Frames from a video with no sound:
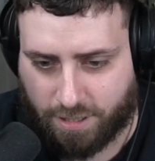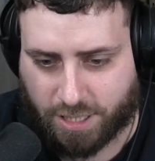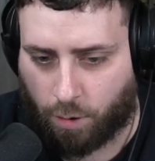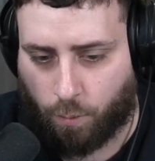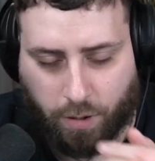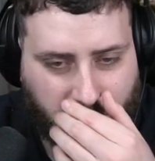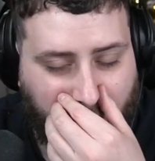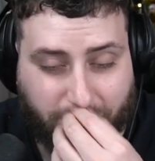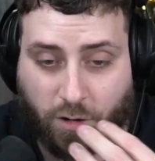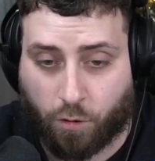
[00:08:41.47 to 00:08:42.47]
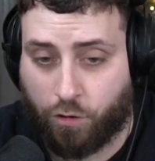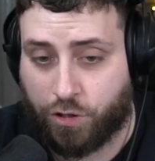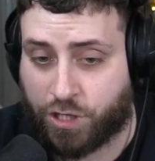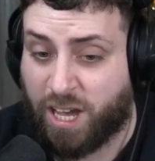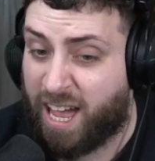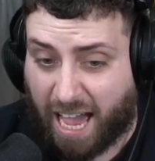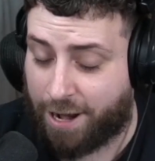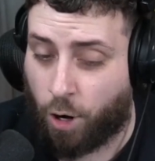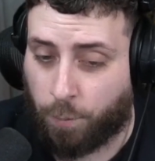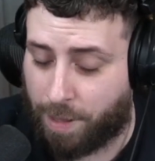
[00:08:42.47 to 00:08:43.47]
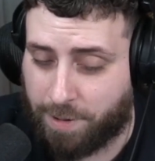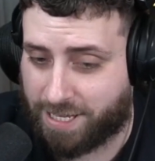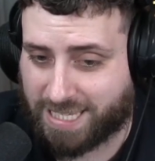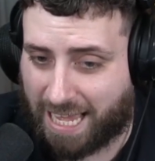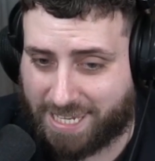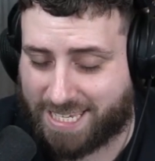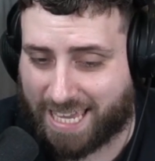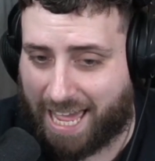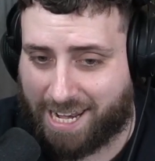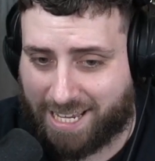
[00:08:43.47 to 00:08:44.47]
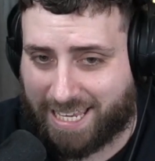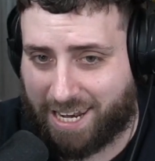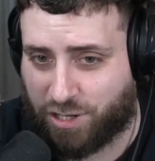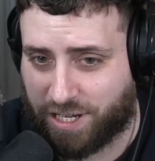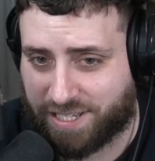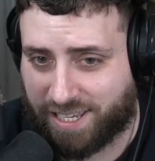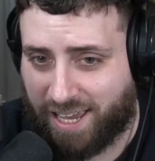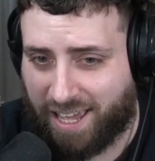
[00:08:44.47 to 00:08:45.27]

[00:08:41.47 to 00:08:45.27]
So we're going to have to crunch and hope that we can start discarding his energies.